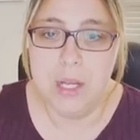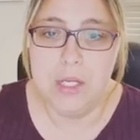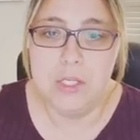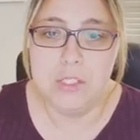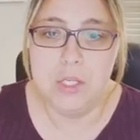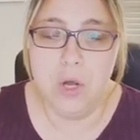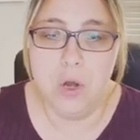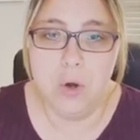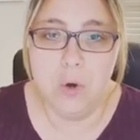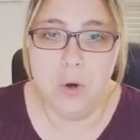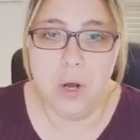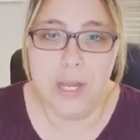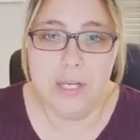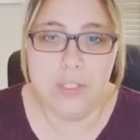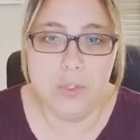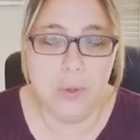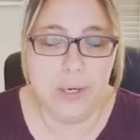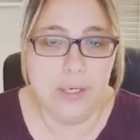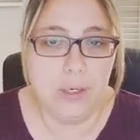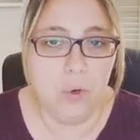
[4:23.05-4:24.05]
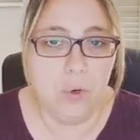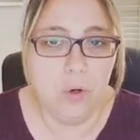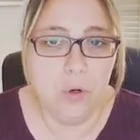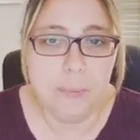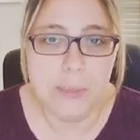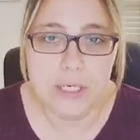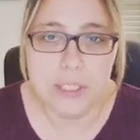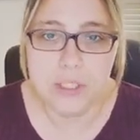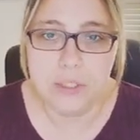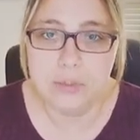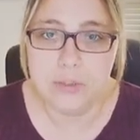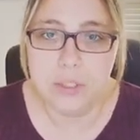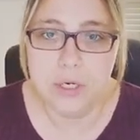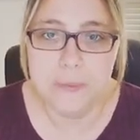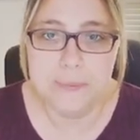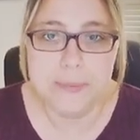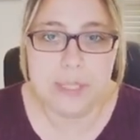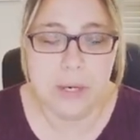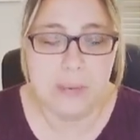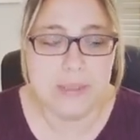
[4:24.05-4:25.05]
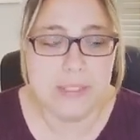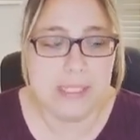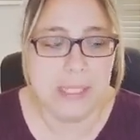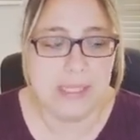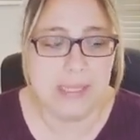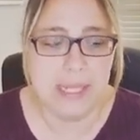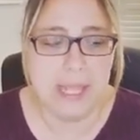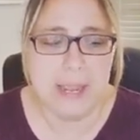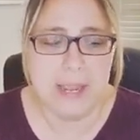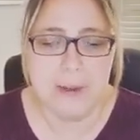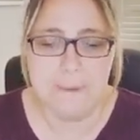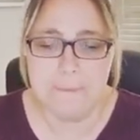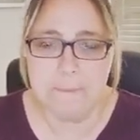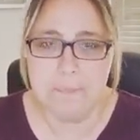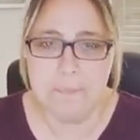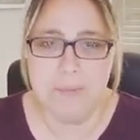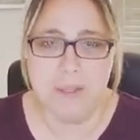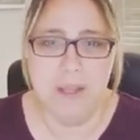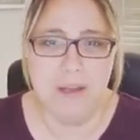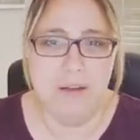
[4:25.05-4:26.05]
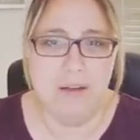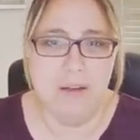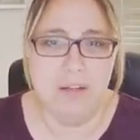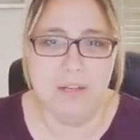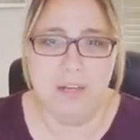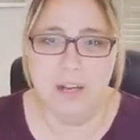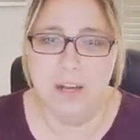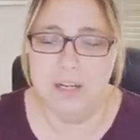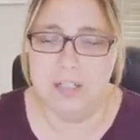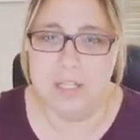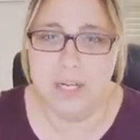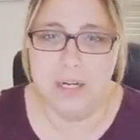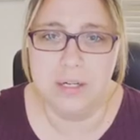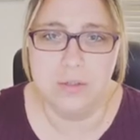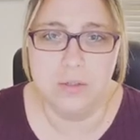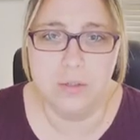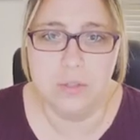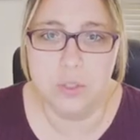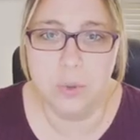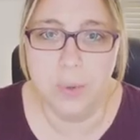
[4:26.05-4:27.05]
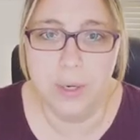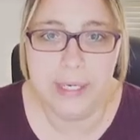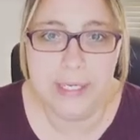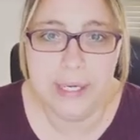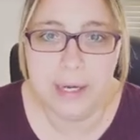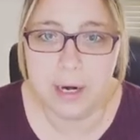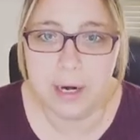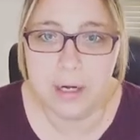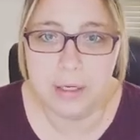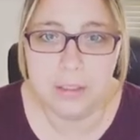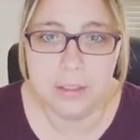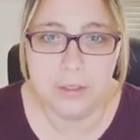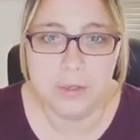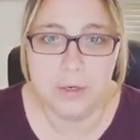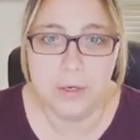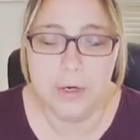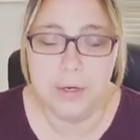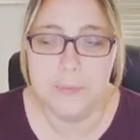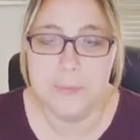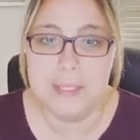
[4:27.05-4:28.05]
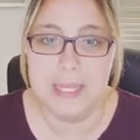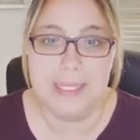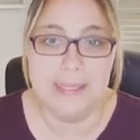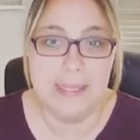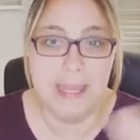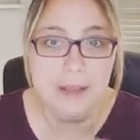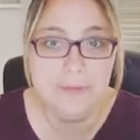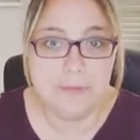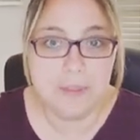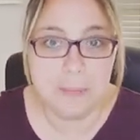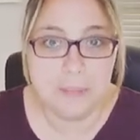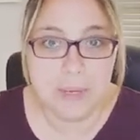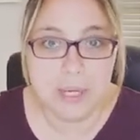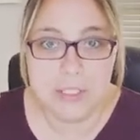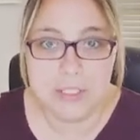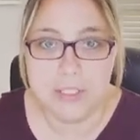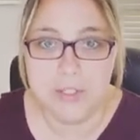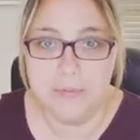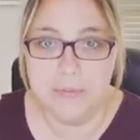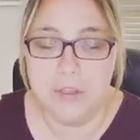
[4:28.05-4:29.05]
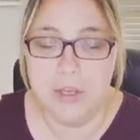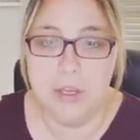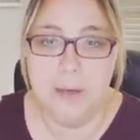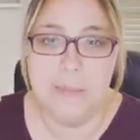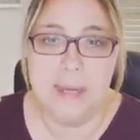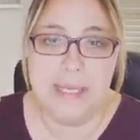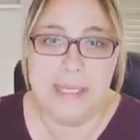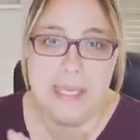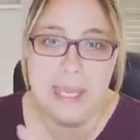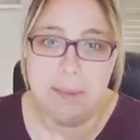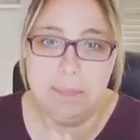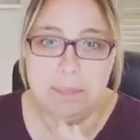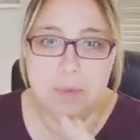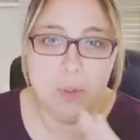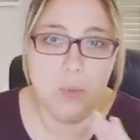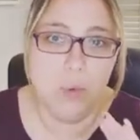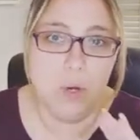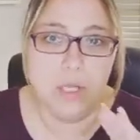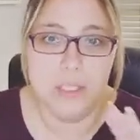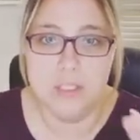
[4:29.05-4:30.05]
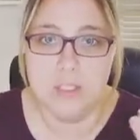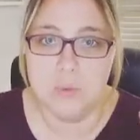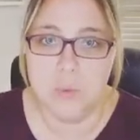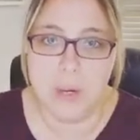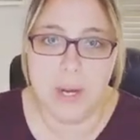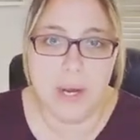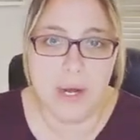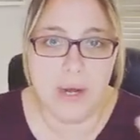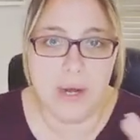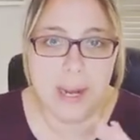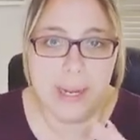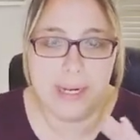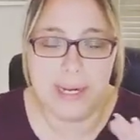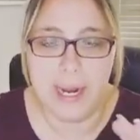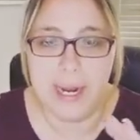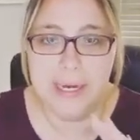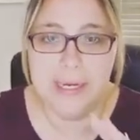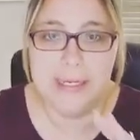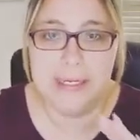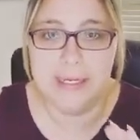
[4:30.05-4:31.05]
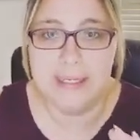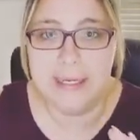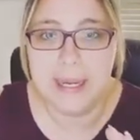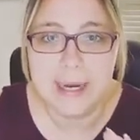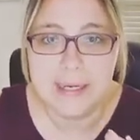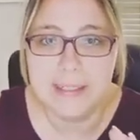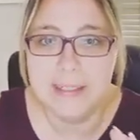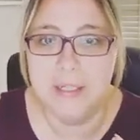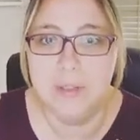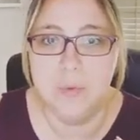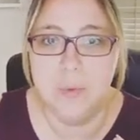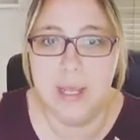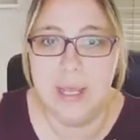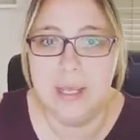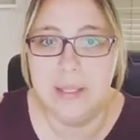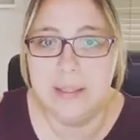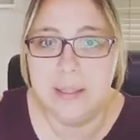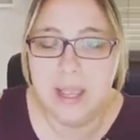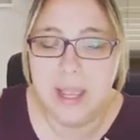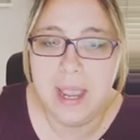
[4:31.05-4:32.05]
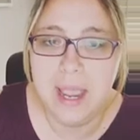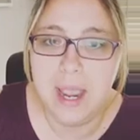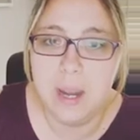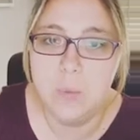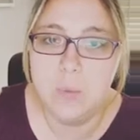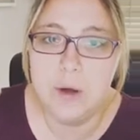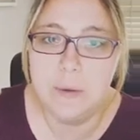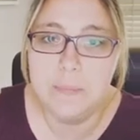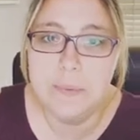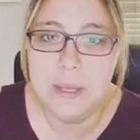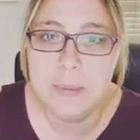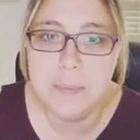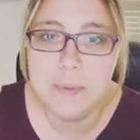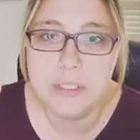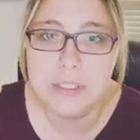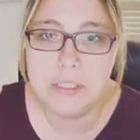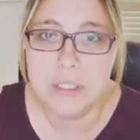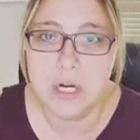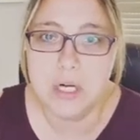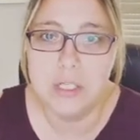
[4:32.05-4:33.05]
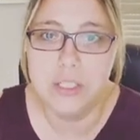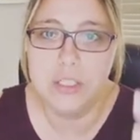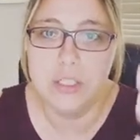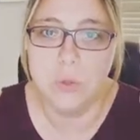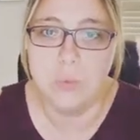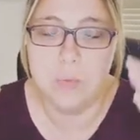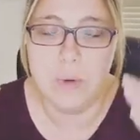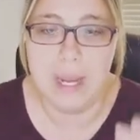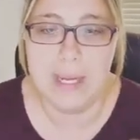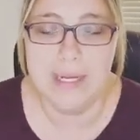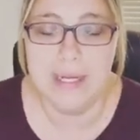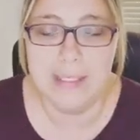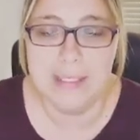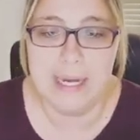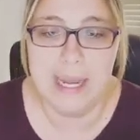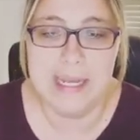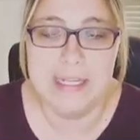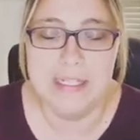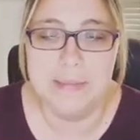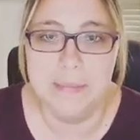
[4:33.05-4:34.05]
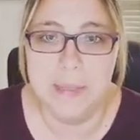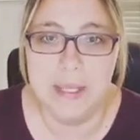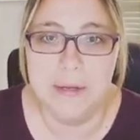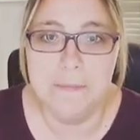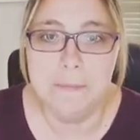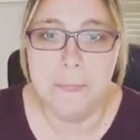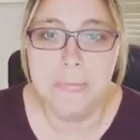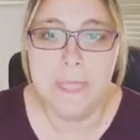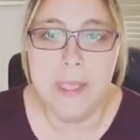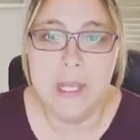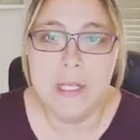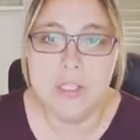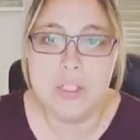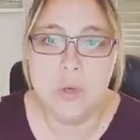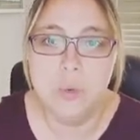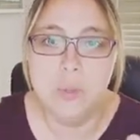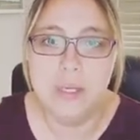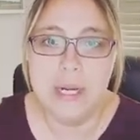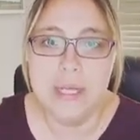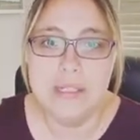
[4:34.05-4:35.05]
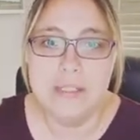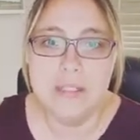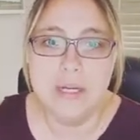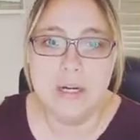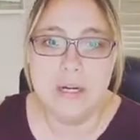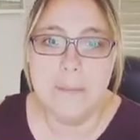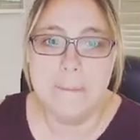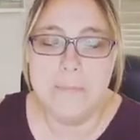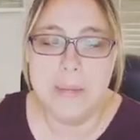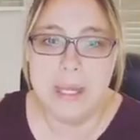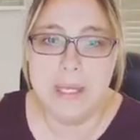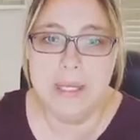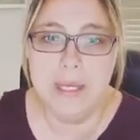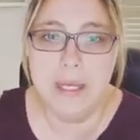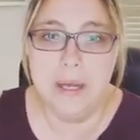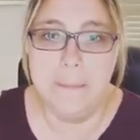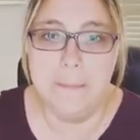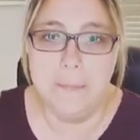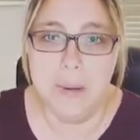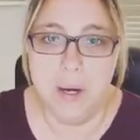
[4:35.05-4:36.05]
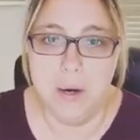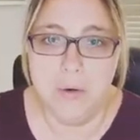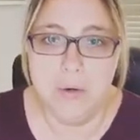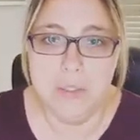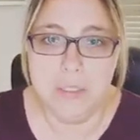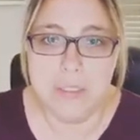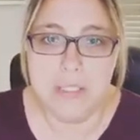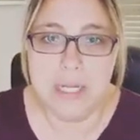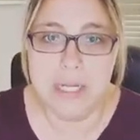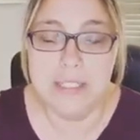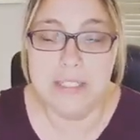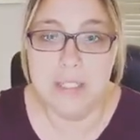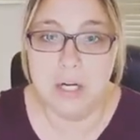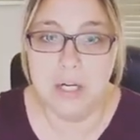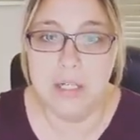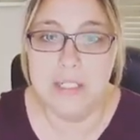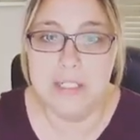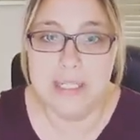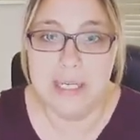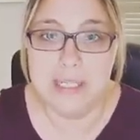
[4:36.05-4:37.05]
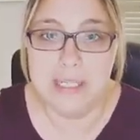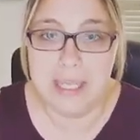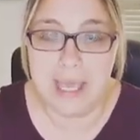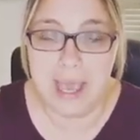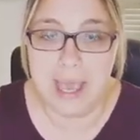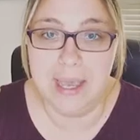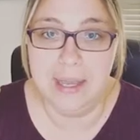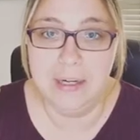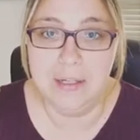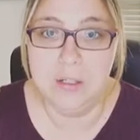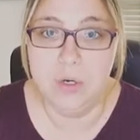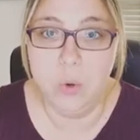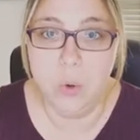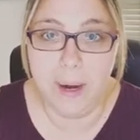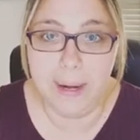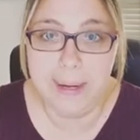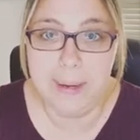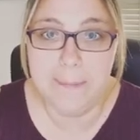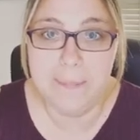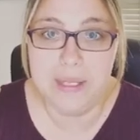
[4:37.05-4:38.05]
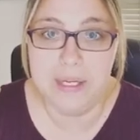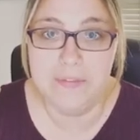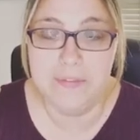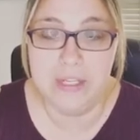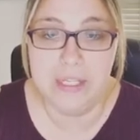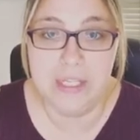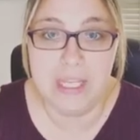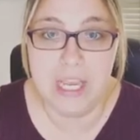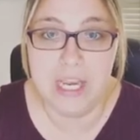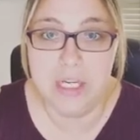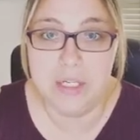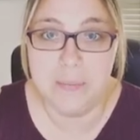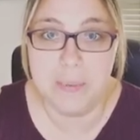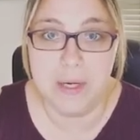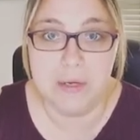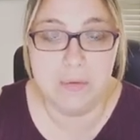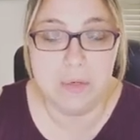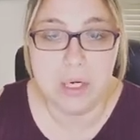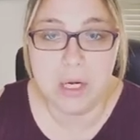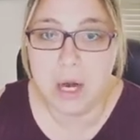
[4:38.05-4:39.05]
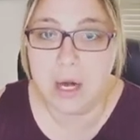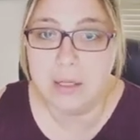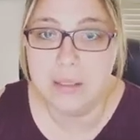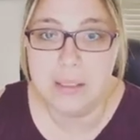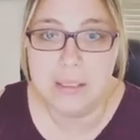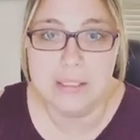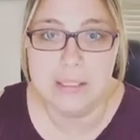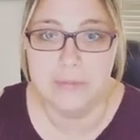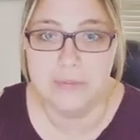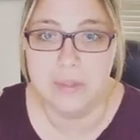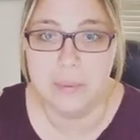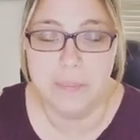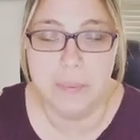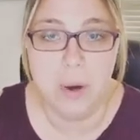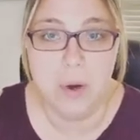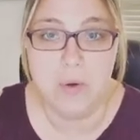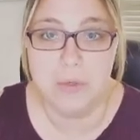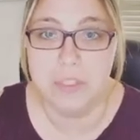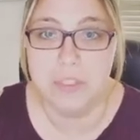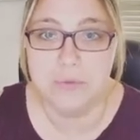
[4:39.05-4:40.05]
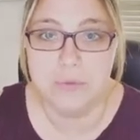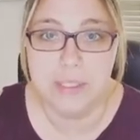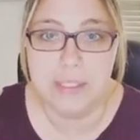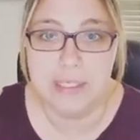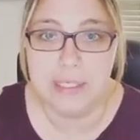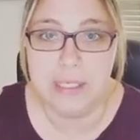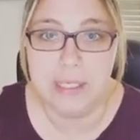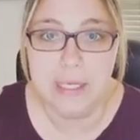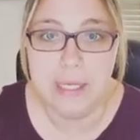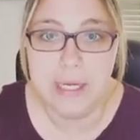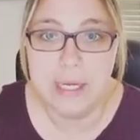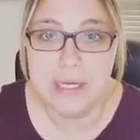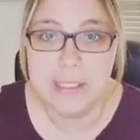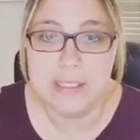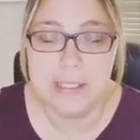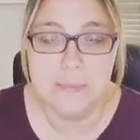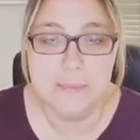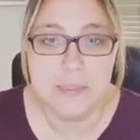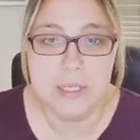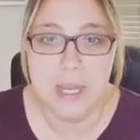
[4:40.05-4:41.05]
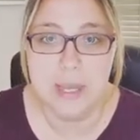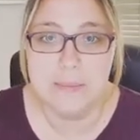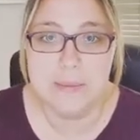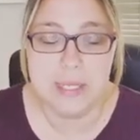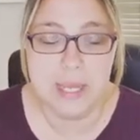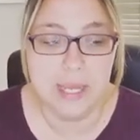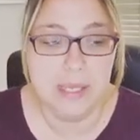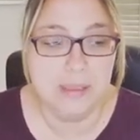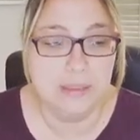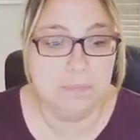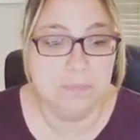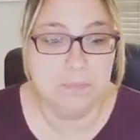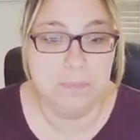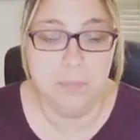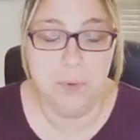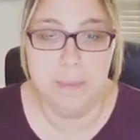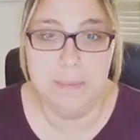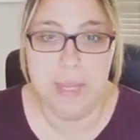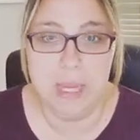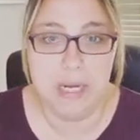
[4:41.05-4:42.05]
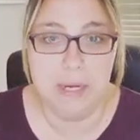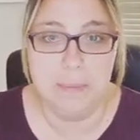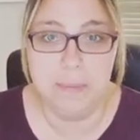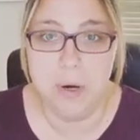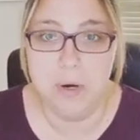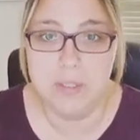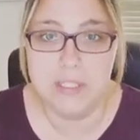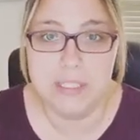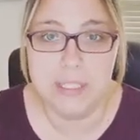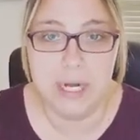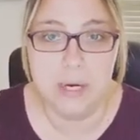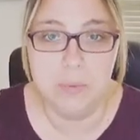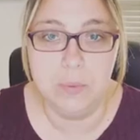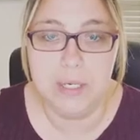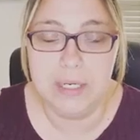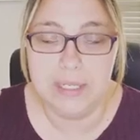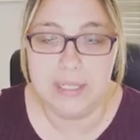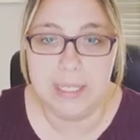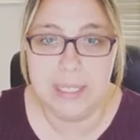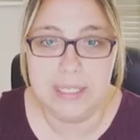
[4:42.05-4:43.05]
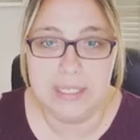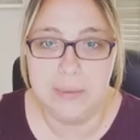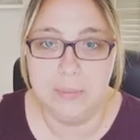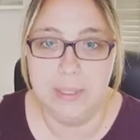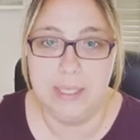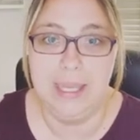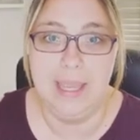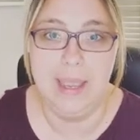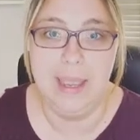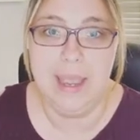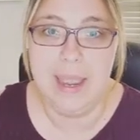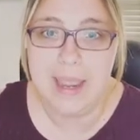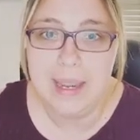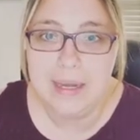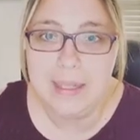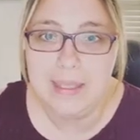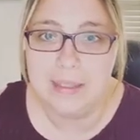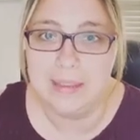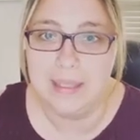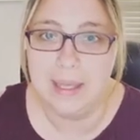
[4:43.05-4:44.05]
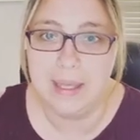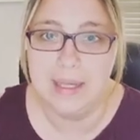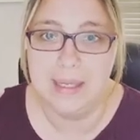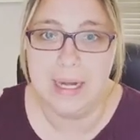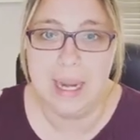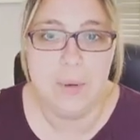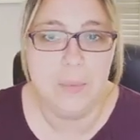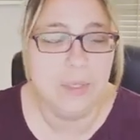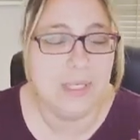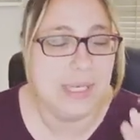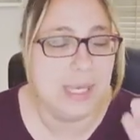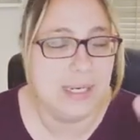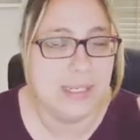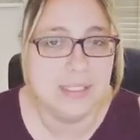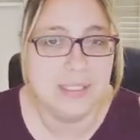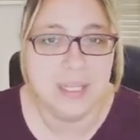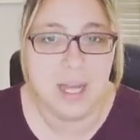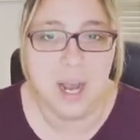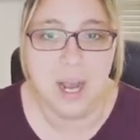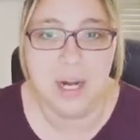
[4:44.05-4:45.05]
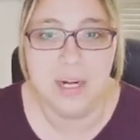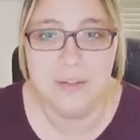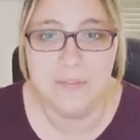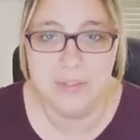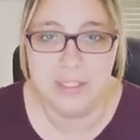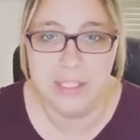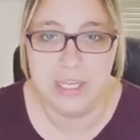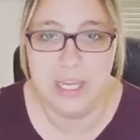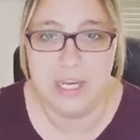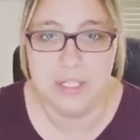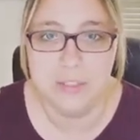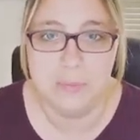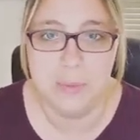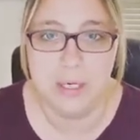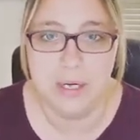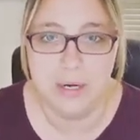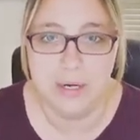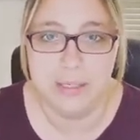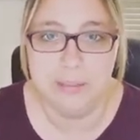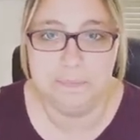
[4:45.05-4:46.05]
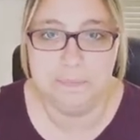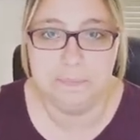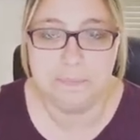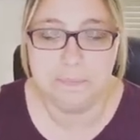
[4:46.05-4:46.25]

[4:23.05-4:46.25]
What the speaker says: So I joined a whole bunch of groups. I was in 20 garden groups. I left a bunch of them. I kept the ones where I kind of connected with and where people started to recognize me. So when I started making a post, I started to get quite a bit of engagement, regardless of the post, really. Sometimes I would make a post that I wouldn't think would get anything, and I would get a ton of engagement on it.